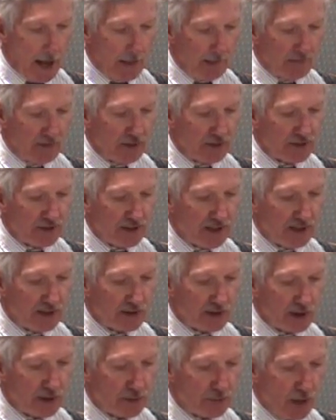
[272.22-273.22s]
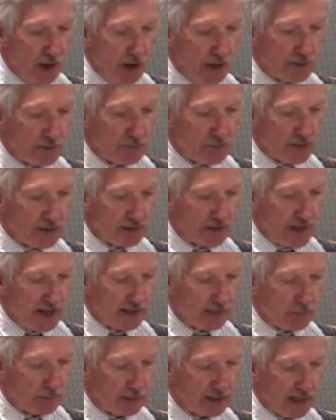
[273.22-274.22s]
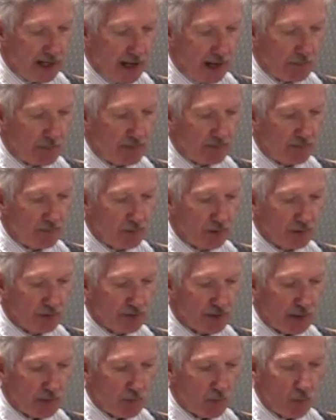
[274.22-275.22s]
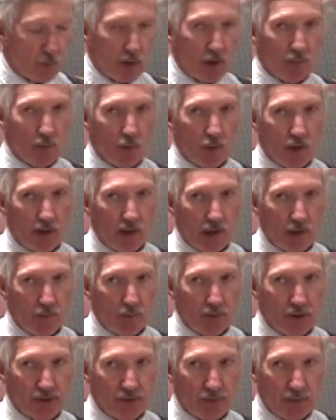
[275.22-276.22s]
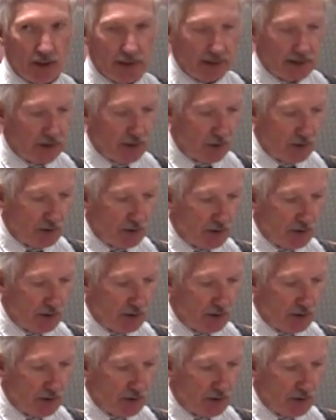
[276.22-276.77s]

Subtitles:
This ceaseless round of being taken captive builds up more and more helpless rage